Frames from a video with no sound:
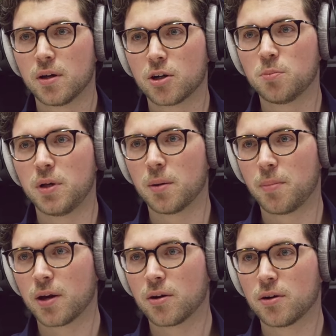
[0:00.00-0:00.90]
could be a
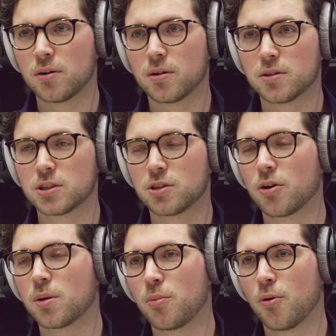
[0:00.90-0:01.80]
better
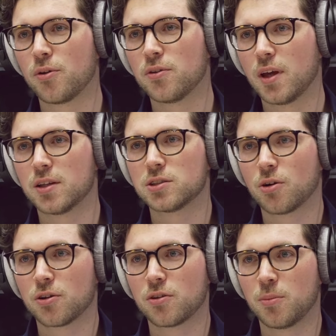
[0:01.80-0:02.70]
starting point than
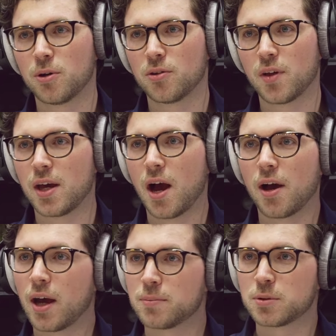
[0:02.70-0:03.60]
starting to build AI
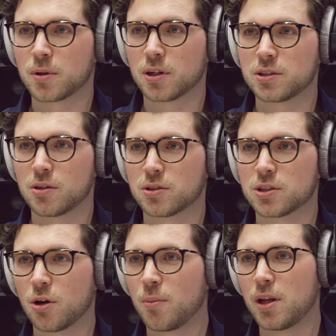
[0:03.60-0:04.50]
apps, because there are
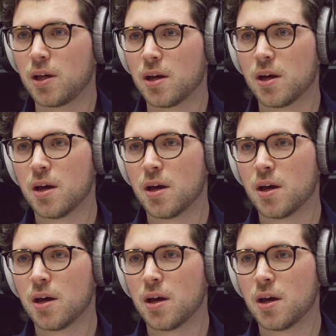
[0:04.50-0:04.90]
so many